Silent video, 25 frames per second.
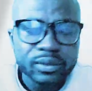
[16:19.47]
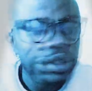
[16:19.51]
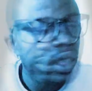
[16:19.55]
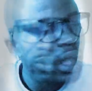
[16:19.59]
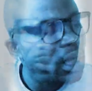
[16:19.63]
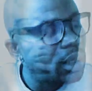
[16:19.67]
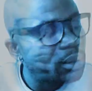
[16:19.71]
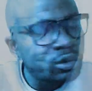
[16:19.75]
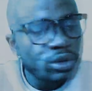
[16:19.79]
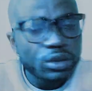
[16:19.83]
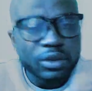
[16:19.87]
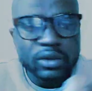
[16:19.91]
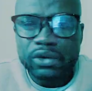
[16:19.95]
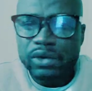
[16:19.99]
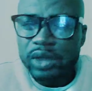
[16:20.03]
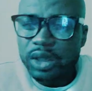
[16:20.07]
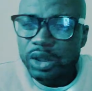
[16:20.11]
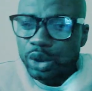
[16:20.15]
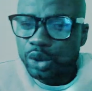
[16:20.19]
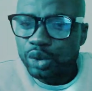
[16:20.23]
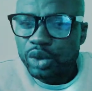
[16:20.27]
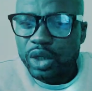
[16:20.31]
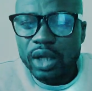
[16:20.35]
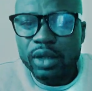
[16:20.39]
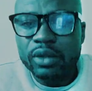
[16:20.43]
I'm gonna go and
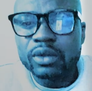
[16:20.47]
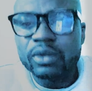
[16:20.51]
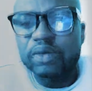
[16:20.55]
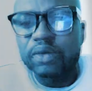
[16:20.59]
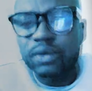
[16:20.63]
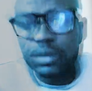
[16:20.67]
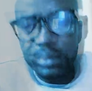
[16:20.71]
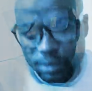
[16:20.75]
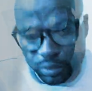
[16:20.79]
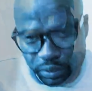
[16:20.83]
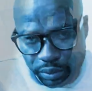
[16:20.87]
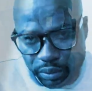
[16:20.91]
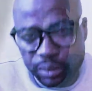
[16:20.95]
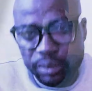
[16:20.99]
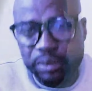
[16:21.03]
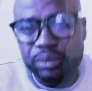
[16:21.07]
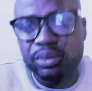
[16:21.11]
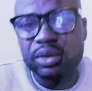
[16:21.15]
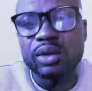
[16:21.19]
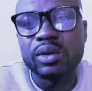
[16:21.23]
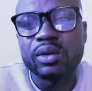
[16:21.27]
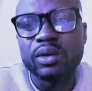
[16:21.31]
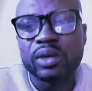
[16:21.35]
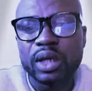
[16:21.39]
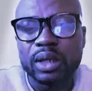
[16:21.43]
struggle,
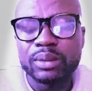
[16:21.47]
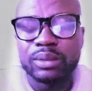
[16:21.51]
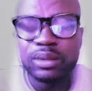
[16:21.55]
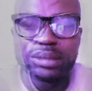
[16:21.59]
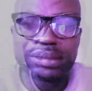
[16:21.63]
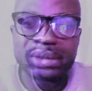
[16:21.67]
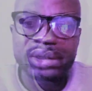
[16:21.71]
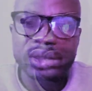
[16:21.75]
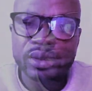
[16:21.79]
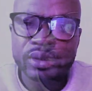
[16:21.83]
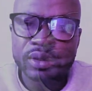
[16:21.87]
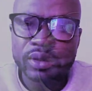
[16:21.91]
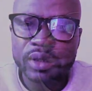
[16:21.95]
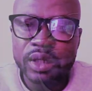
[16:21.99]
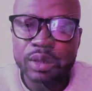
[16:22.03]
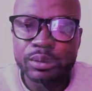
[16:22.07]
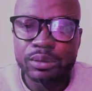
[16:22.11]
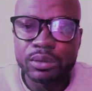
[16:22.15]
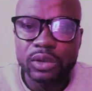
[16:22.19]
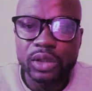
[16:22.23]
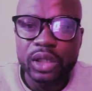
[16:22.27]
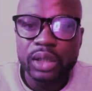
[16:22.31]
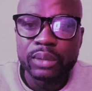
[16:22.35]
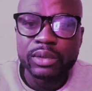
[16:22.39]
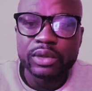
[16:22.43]
but I'm
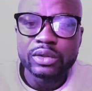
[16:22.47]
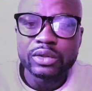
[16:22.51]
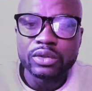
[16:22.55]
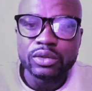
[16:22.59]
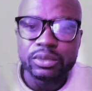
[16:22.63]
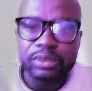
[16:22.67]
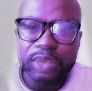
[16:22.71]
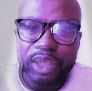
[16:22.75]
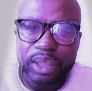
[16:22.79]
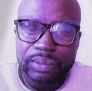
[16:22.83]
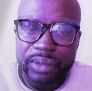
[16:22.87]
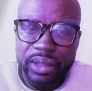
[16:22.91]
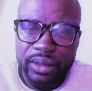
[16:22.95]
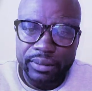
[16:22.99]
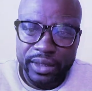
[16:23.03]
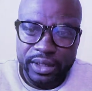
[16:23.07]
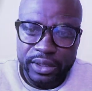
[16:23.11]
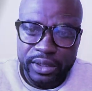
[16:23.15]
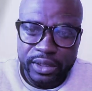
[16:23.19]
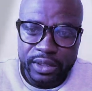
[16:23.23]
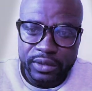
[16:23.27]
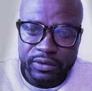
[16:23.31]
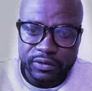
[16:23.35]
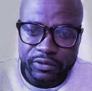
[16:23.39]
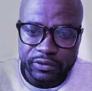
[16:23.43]
gonna do bad by myself.